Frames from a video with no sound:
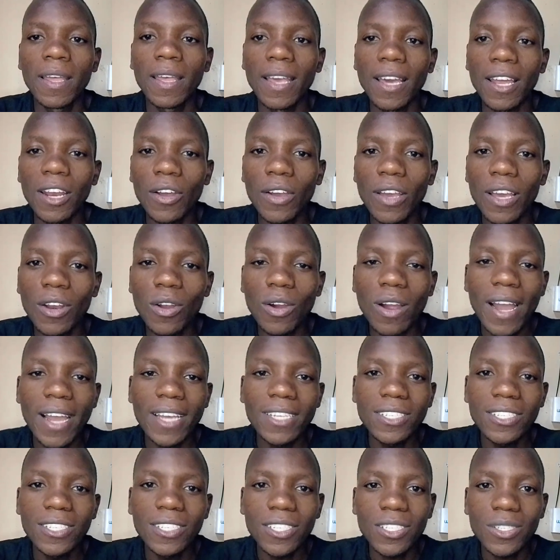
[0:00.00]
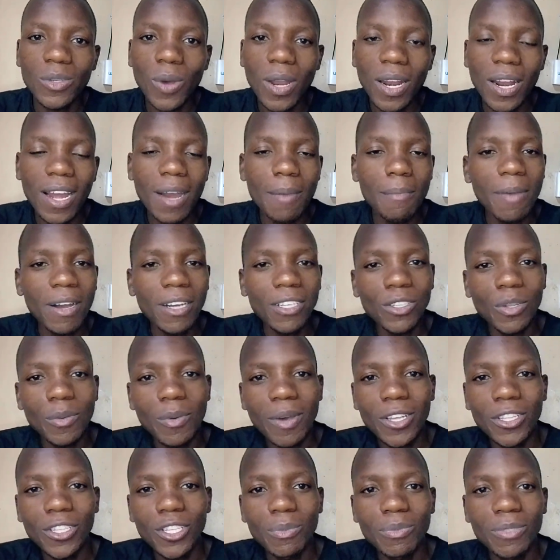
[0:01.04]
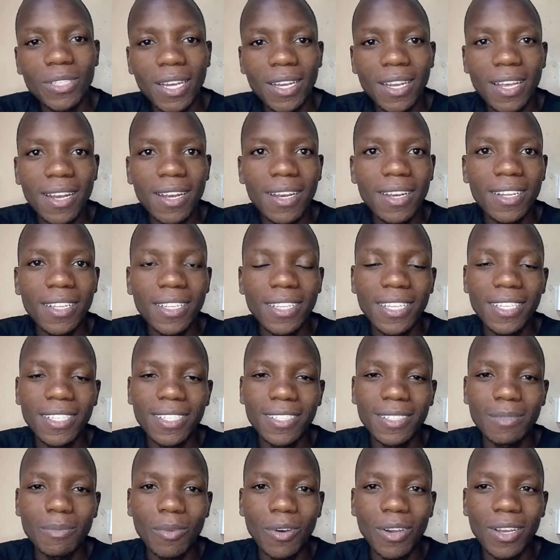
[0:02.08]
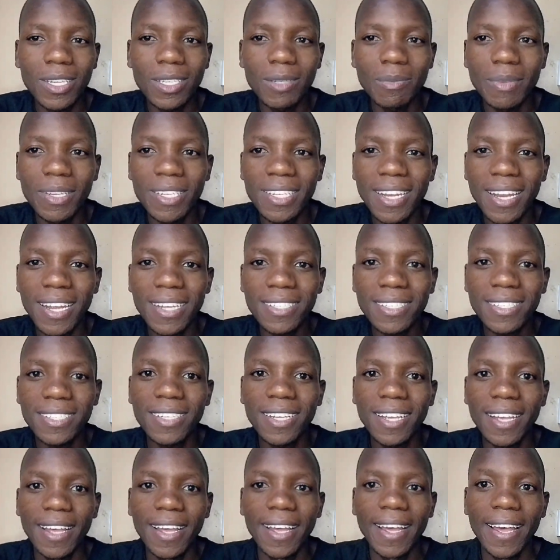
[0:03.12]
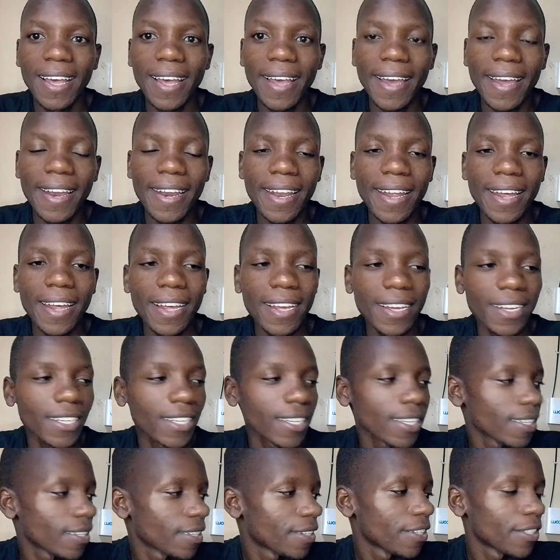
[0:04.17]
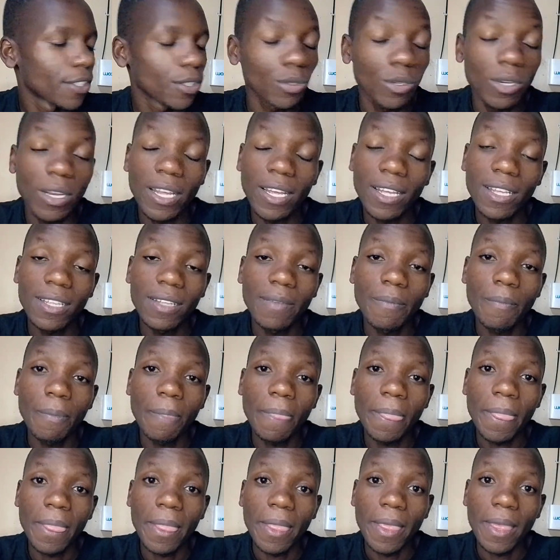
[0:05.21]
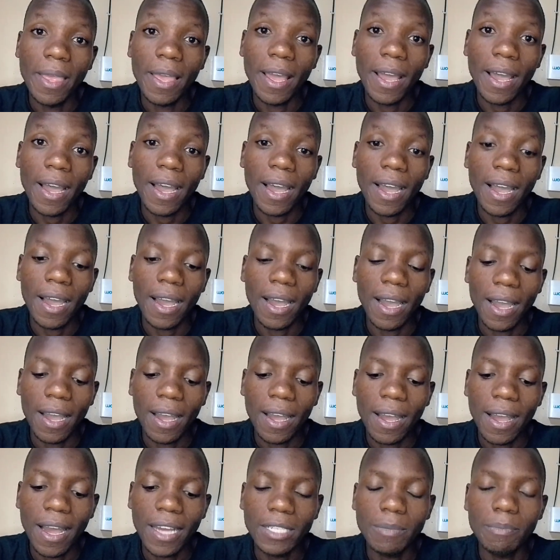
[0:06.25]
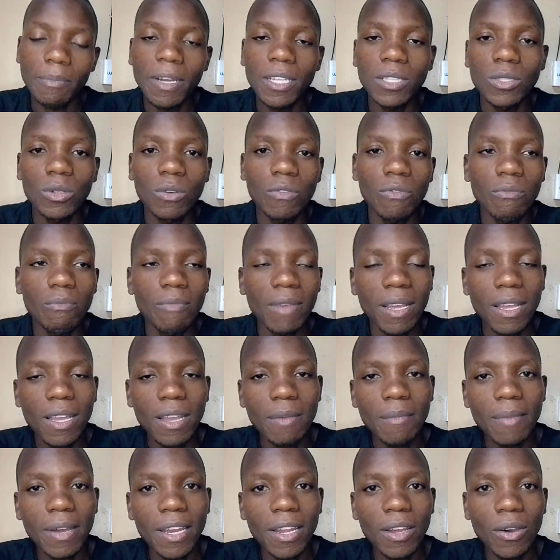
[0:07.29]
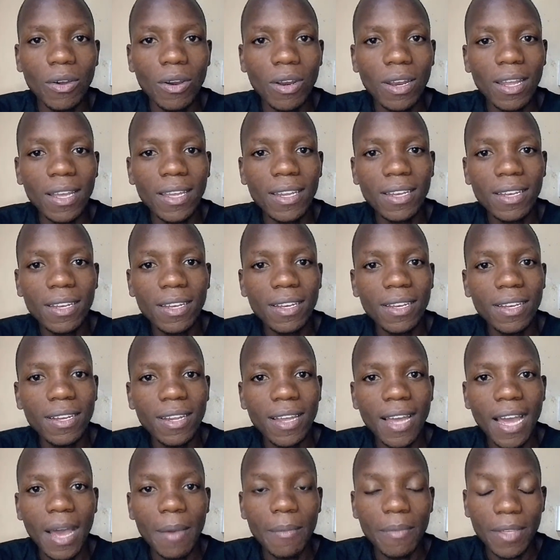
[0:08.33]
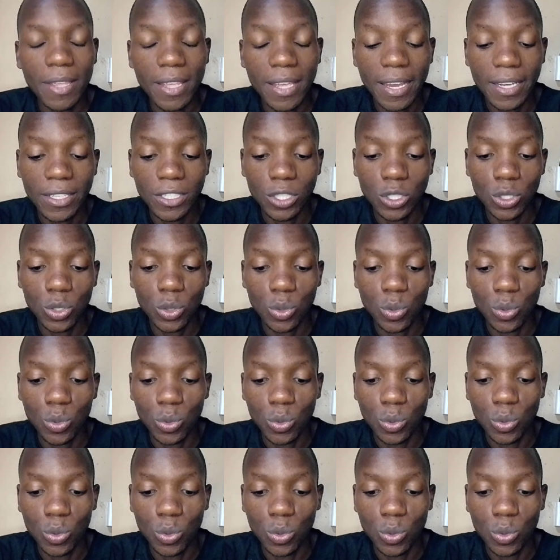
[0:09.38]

Hello guys, welcome back to my YouTube channel. This is Bonis Business, and today, as part of making money online, I'm here to